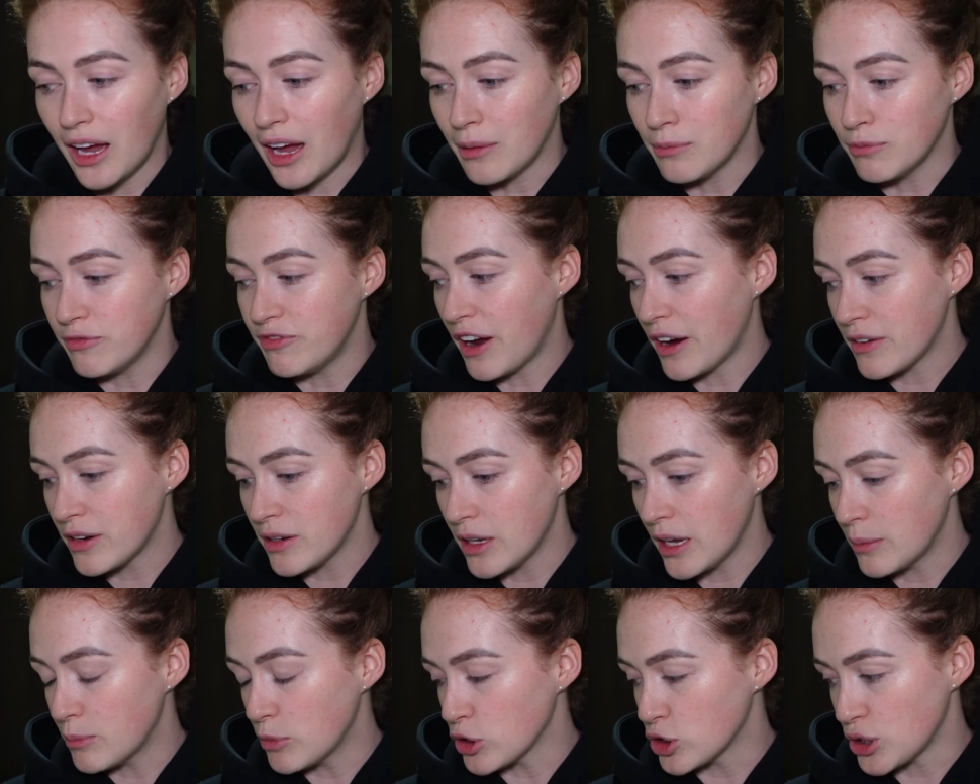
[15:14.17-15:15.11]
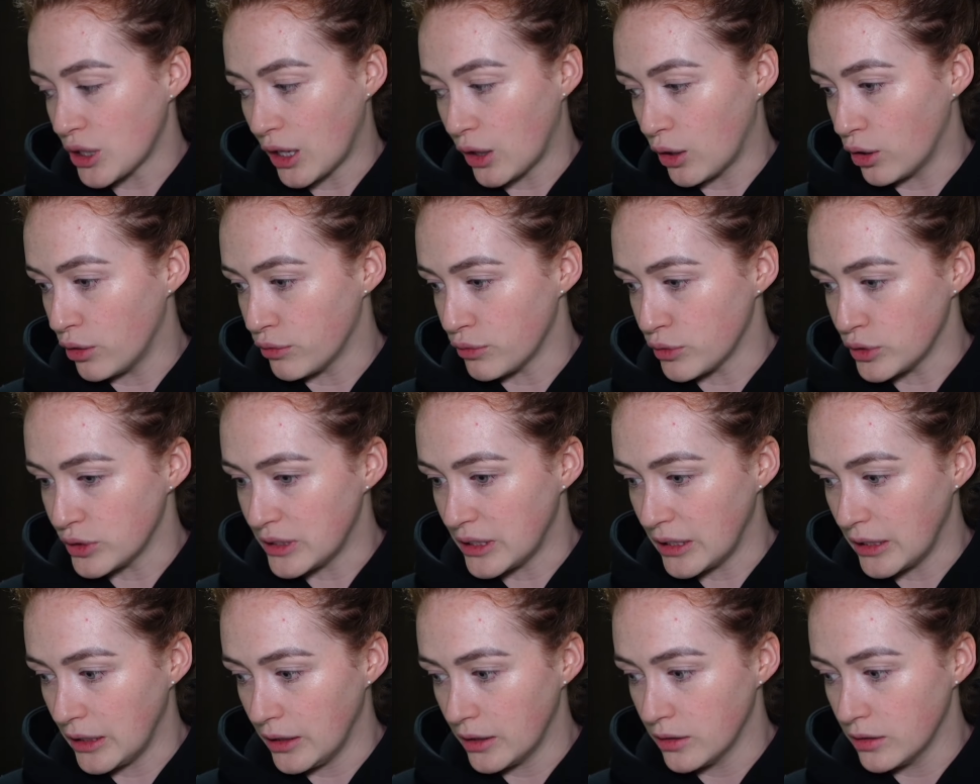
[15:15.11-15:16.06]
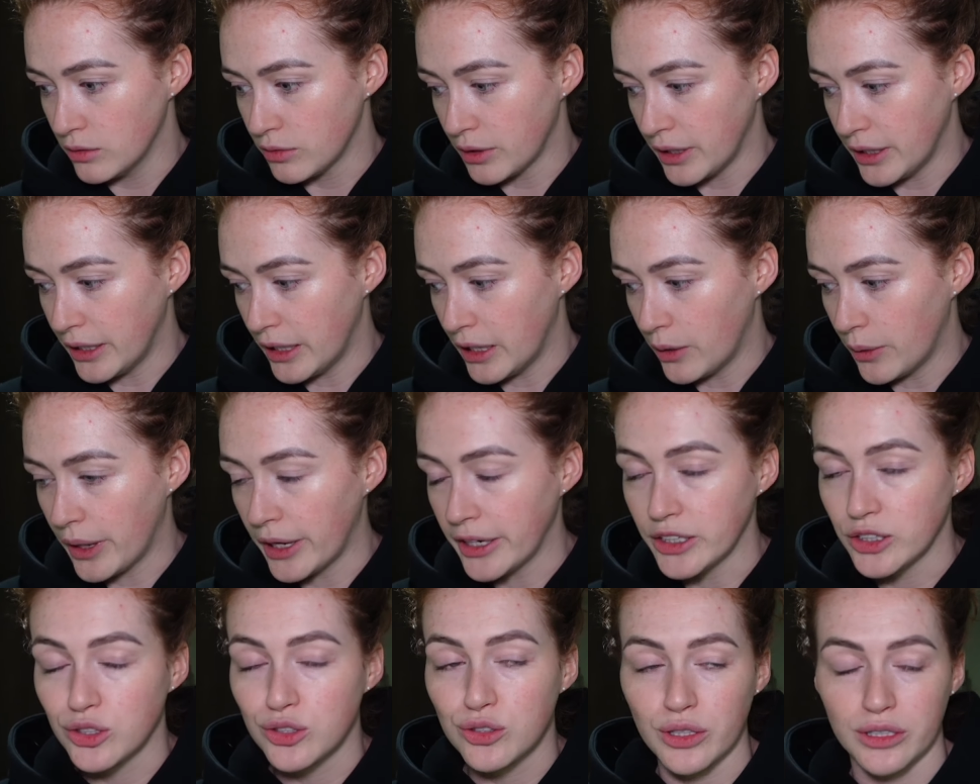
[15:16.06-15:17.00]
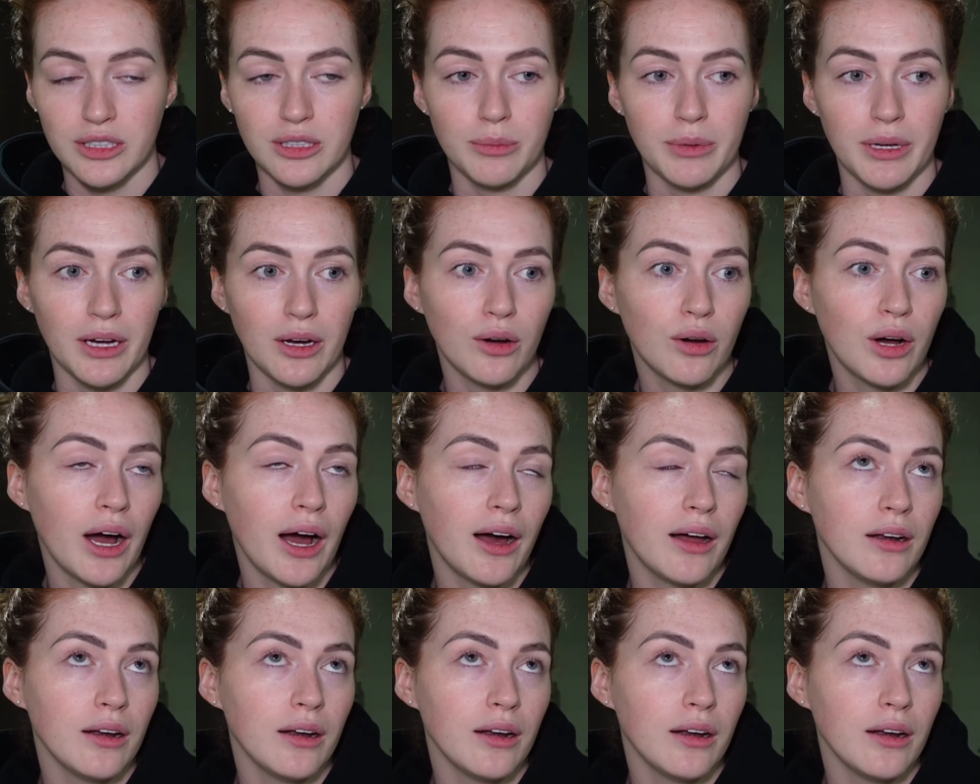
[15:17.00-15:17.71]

I'm very much out of routine right now and it's stressing me out